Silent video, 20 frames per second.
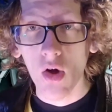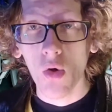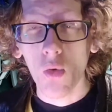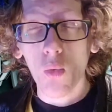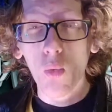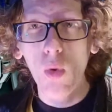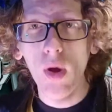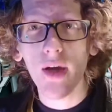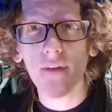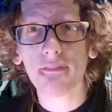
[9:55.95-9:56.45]

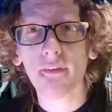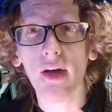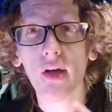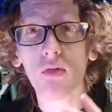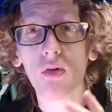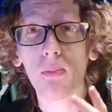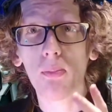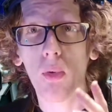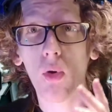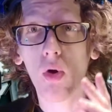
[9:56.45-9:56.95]
What if I
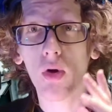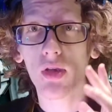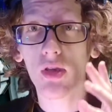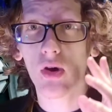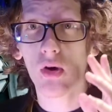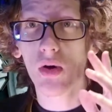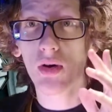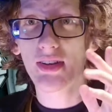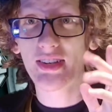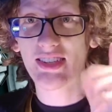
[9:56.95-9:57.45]
report
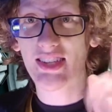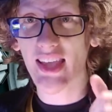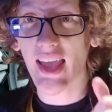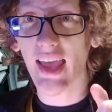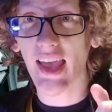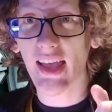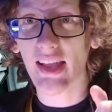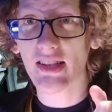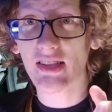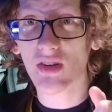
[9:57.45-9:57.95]
you're dead